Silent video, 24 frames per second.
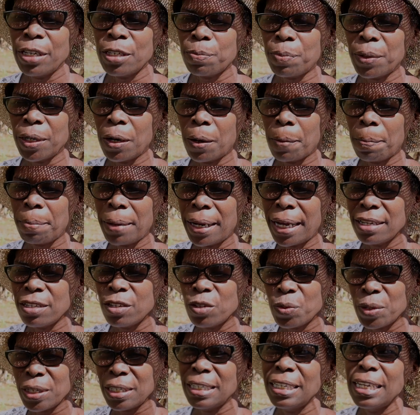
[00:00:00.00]
spray our plants
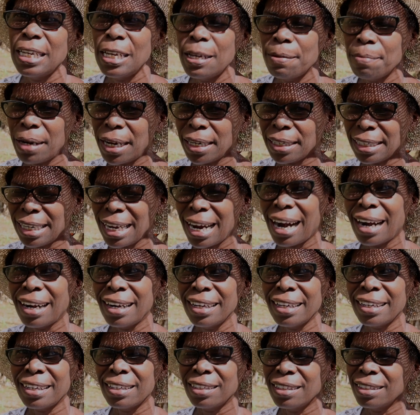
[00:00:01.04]
with neem and
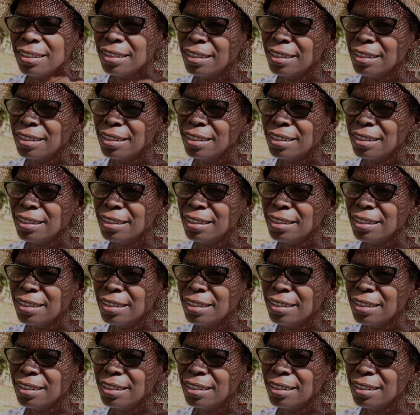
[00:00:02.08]
garlic.